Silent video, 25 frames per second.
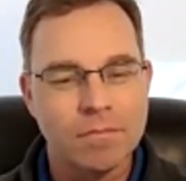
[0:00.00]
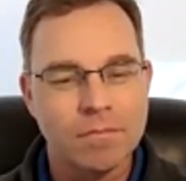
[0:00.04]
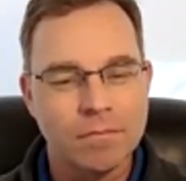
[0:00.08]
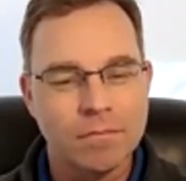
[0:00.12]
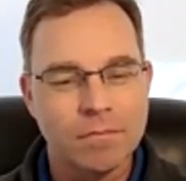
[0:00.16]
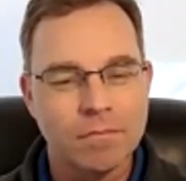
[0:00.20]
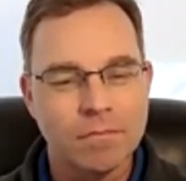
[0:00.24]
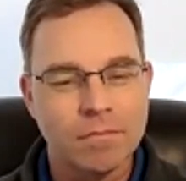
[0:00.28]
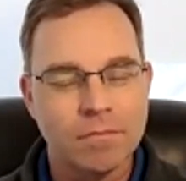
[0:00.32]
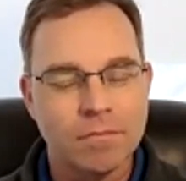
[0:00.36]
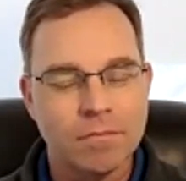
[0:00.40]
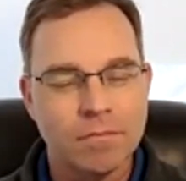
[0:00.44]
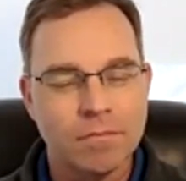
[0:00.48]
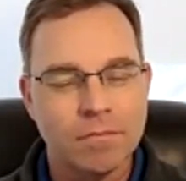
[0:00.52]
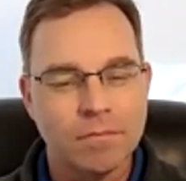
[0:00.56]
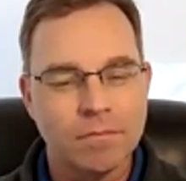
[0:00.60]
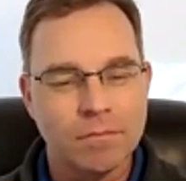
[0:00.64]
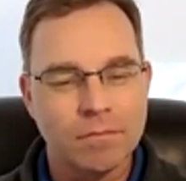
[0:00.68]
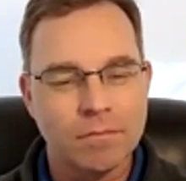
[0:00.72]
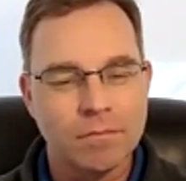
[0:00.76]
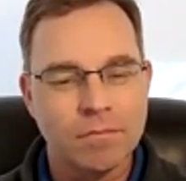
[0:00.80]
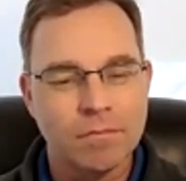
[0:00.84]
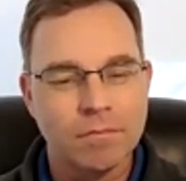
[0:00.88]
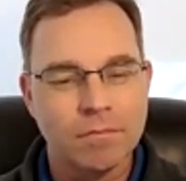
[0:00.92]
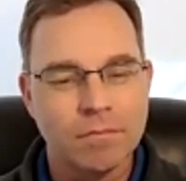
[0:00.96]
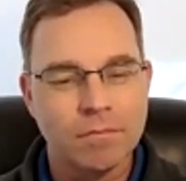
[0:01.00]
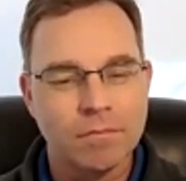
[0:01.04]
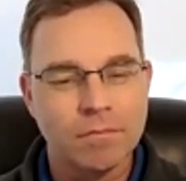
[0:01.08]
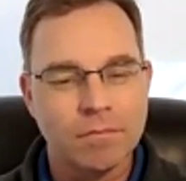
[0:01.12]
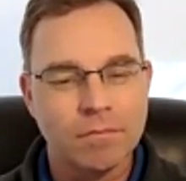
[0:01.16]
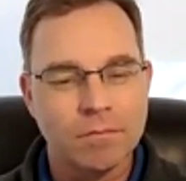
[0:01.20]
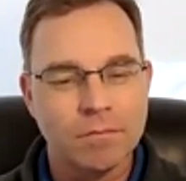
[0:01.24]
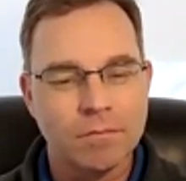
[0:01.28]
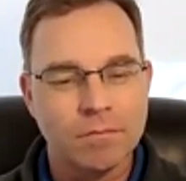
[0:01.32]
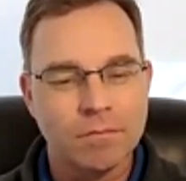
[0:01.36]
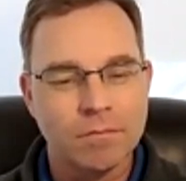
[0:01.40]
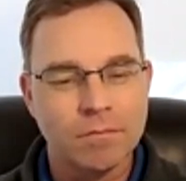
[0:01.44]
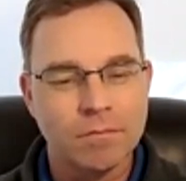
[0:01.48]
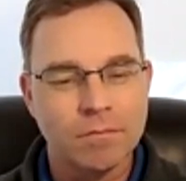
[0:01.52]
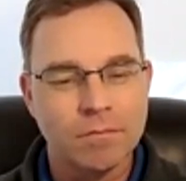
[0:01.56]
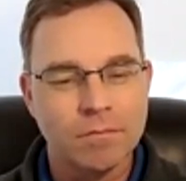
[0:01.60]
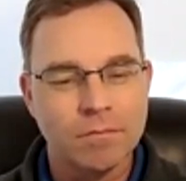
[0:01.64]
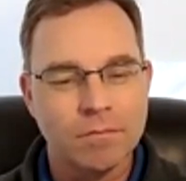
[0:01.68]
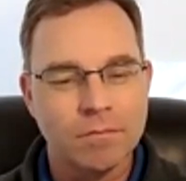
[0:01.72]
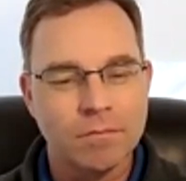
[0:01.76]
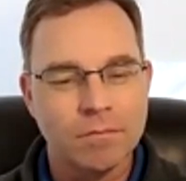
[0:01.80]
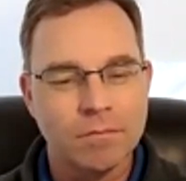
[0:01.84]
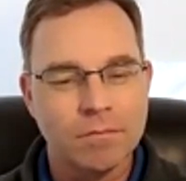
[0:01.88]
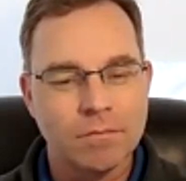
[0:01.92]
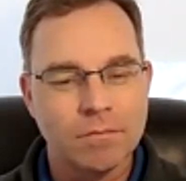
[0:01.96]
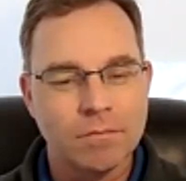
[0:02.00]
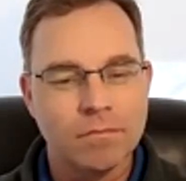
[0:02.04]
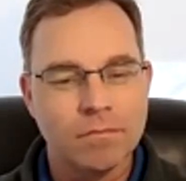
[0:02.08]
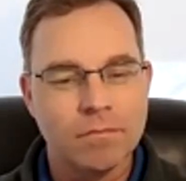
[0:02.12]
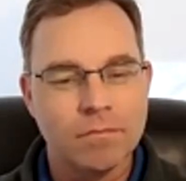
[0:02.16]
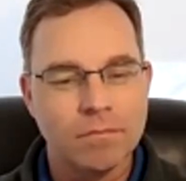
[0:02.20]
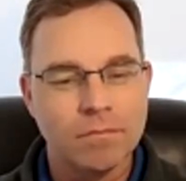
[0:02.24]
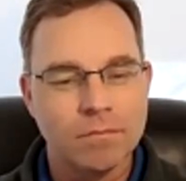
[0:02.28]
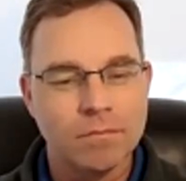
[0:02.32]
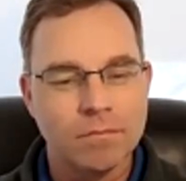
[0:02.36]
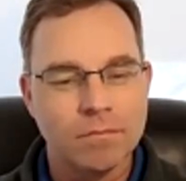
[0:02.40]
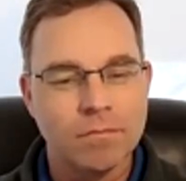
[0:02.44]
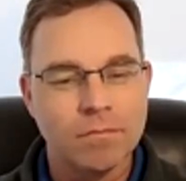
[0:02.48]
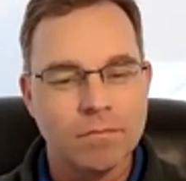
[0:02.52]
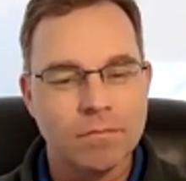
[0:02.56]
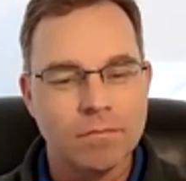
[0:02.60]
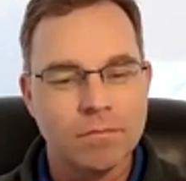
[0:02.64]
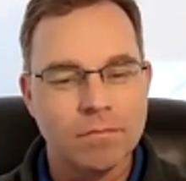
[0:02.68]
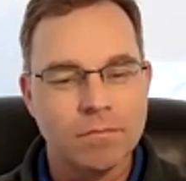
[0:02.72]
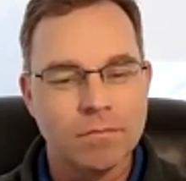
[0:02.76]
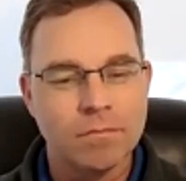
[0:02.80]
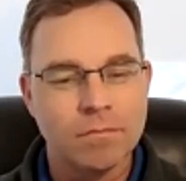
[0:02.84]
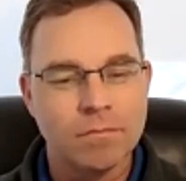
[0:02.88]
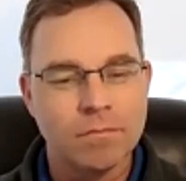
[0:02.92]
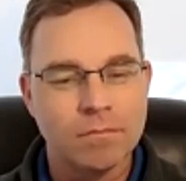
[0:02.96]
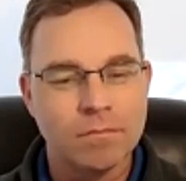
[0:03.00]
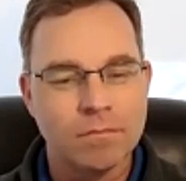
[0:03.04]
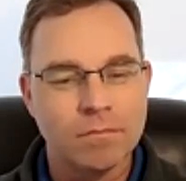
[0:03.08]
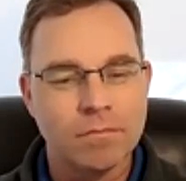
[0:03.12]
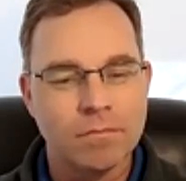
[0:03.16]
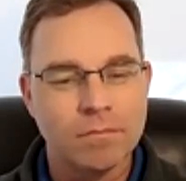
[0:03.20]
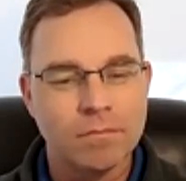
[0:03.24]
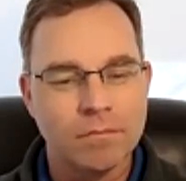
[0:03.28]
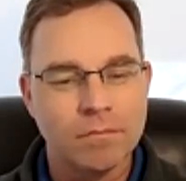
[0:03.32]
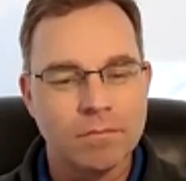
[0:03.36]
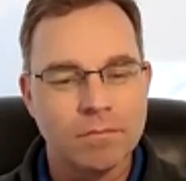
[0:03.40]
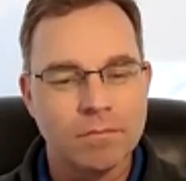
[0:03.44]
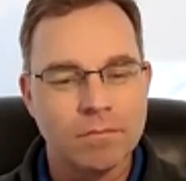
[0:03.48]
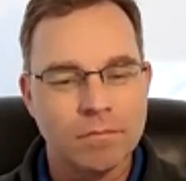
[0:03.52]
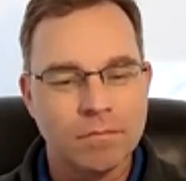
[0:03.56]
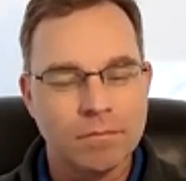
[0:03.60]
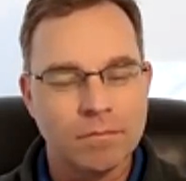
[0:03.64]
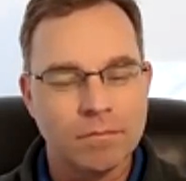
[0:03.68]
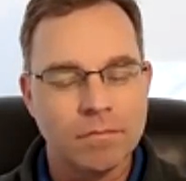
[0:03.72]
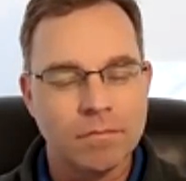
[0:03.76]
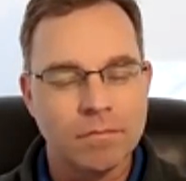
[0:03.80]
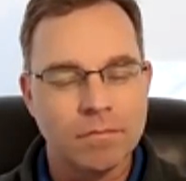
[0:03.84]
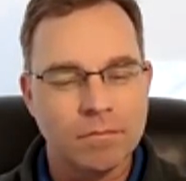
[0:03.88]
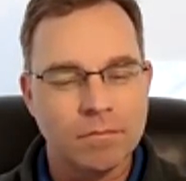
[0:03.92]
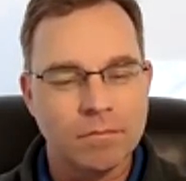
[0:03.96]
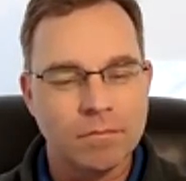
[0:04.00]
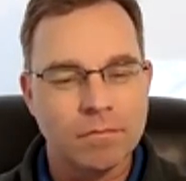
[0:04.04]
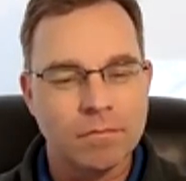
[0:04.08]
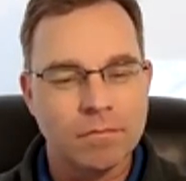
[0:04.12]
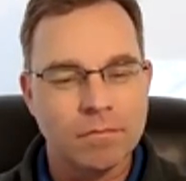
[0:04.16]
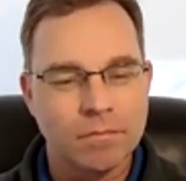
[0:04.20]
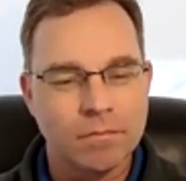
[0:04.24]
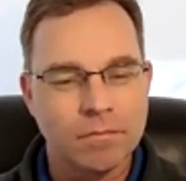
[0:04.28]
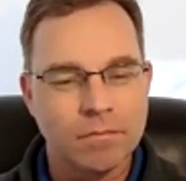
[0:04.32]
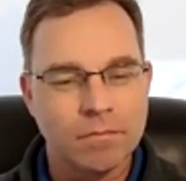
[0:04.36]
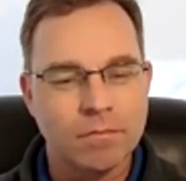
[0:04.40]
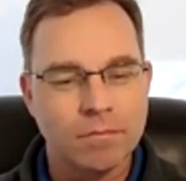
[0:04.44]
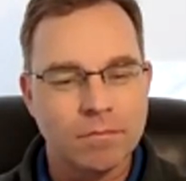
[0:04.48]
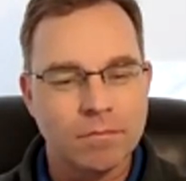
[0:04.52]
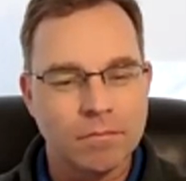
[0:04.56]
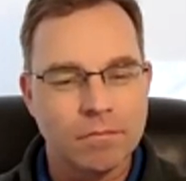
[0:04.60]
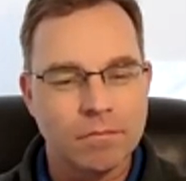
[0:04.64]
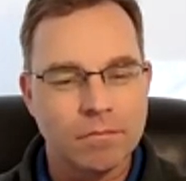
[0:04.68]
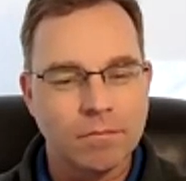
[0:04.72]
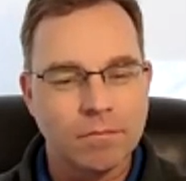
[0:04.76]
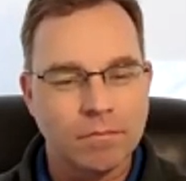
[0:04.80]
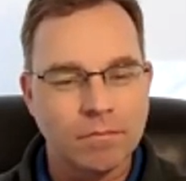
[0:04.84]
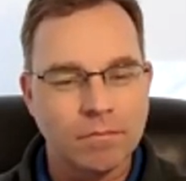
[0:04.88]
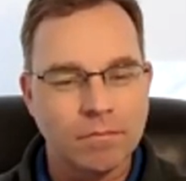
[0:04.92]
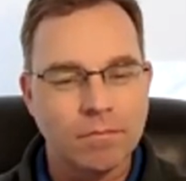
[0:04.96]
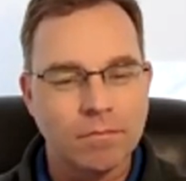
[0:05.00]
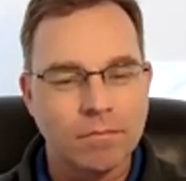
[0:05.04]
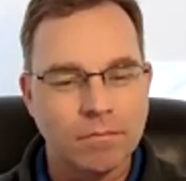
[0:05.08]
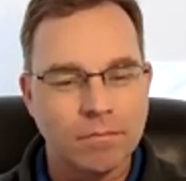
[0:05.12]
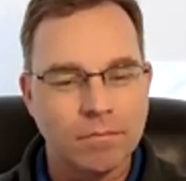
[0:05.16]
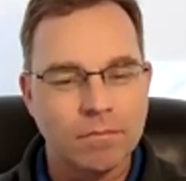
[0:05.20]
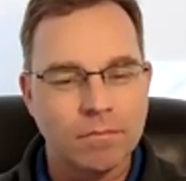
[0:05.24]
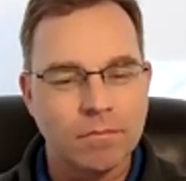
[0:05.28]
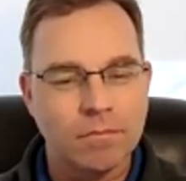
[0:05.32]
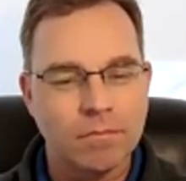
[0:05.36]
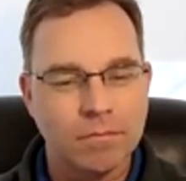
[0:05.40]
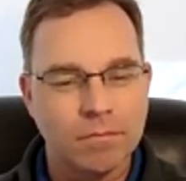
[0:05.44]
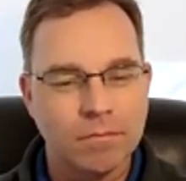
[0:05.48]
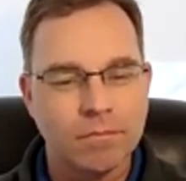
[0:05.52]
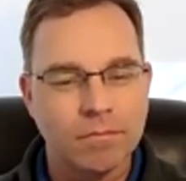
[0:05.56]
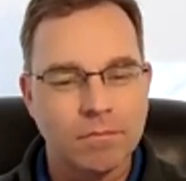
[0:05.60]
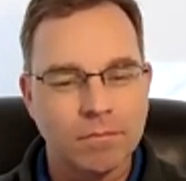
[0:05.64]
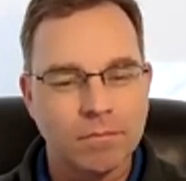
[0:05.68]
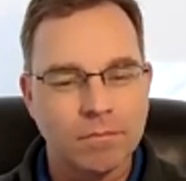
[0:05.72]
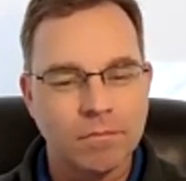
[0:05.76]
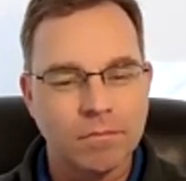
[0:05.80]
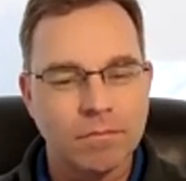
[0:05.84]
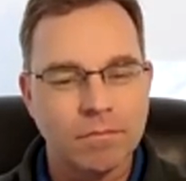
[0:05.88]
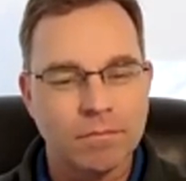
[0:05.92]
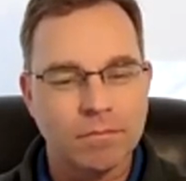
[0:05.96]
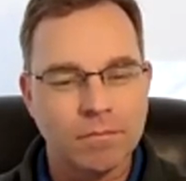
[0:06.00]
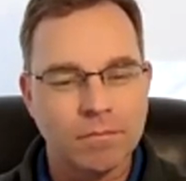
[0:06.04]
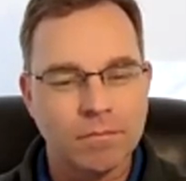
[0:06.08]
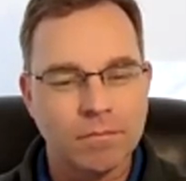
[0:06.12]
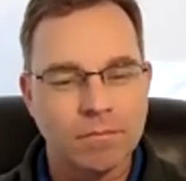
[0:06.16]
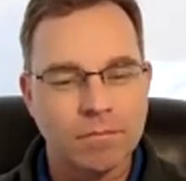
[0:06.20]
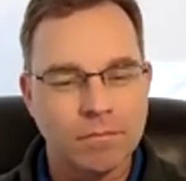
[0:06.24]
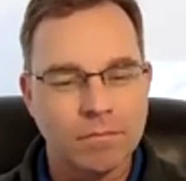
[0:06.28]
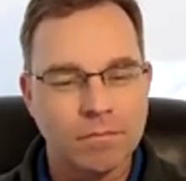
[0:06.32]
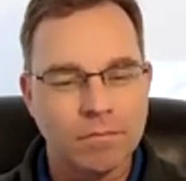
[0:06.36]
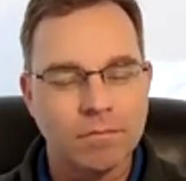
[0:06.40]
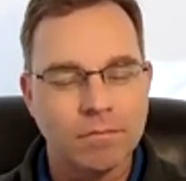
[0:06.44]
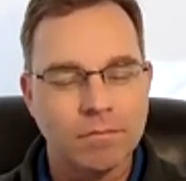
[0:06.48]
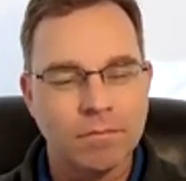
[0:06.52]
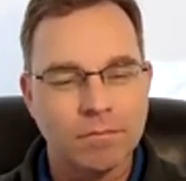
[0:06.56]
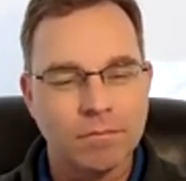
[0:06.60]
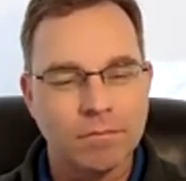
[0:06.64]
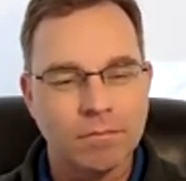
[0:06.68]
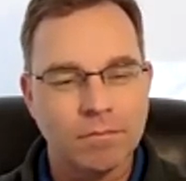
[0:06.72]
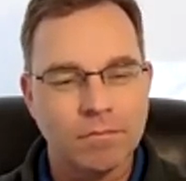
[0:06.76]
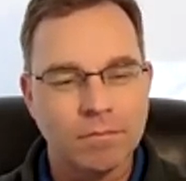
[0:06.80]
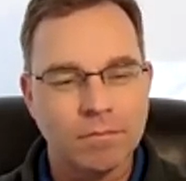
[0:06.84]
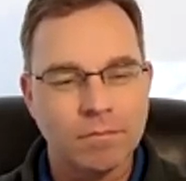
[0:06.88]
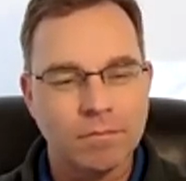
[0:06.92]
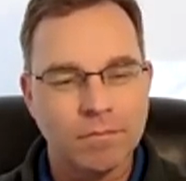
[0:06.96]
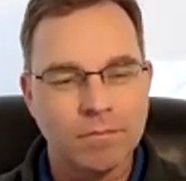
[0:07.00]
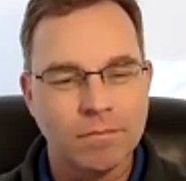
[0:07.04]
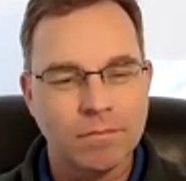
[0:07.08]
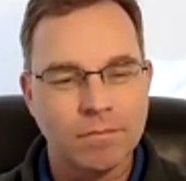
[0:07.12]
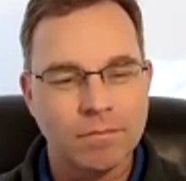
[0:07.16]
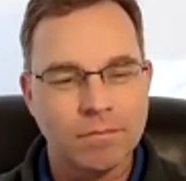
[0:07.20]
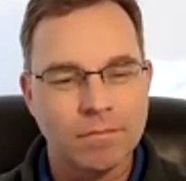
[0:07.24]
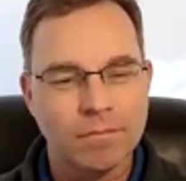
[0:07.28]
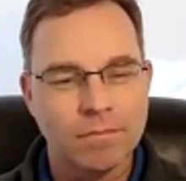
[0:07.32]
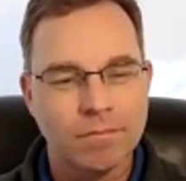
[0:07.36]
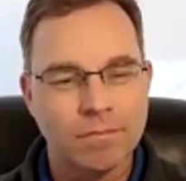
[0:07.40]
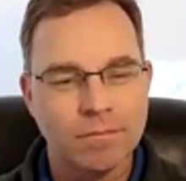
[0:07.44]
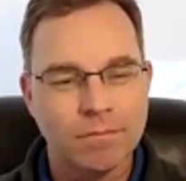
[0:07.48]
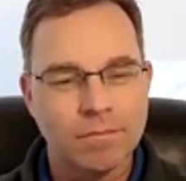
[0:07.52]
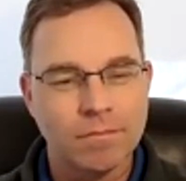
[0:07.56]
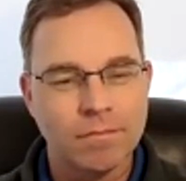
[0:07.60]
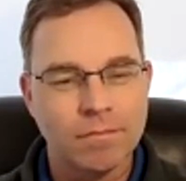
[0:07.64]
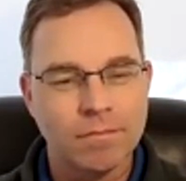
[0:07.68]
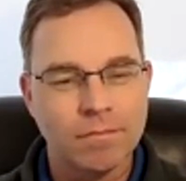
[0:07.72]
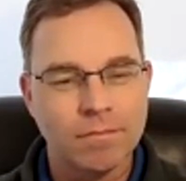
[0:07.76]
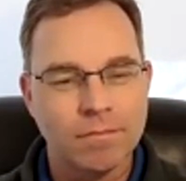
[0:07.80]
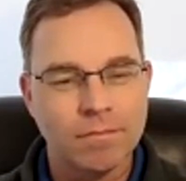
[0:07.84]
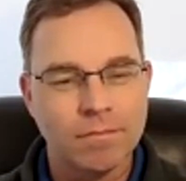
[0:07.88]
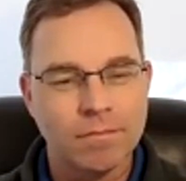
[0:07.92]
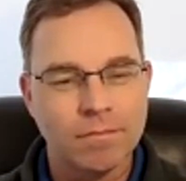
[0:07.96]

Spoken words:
[no speech]